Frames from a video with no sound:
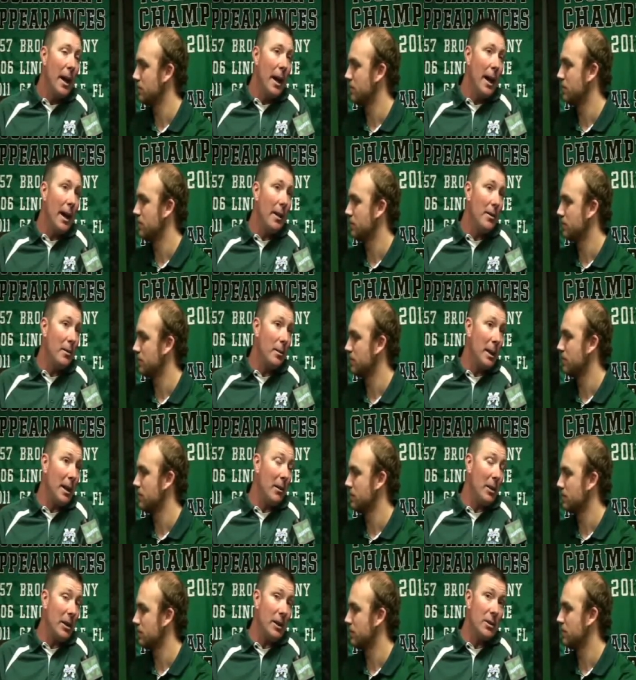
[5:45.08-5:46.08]
Speaker 1: And the
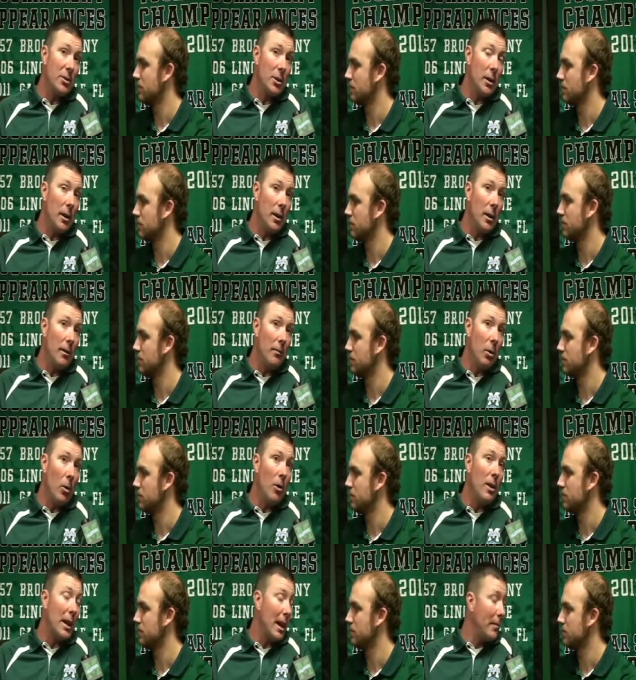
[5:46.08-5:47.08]
reality is, um,
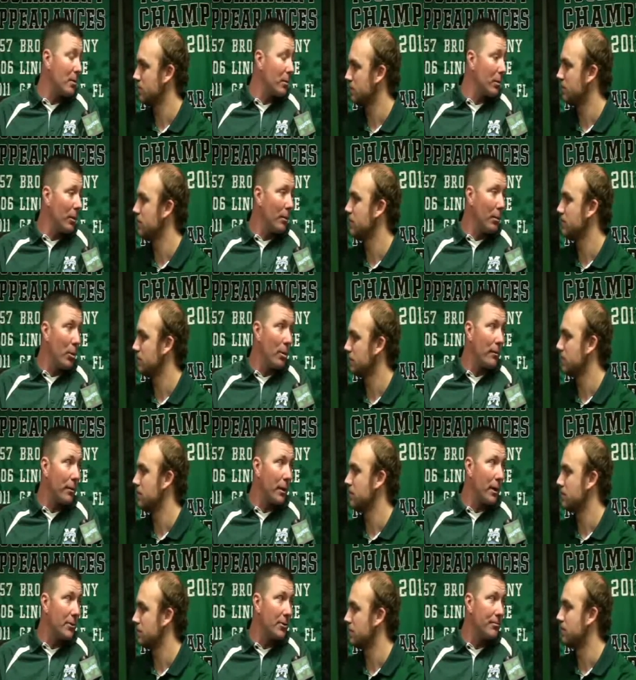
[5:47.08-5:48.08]
all the games are really important
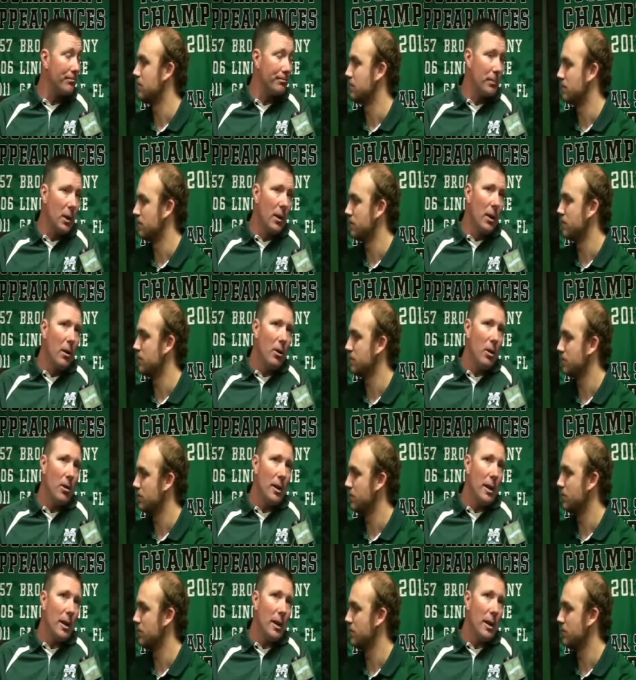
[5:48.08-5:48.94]
for us. Mm -hmm all the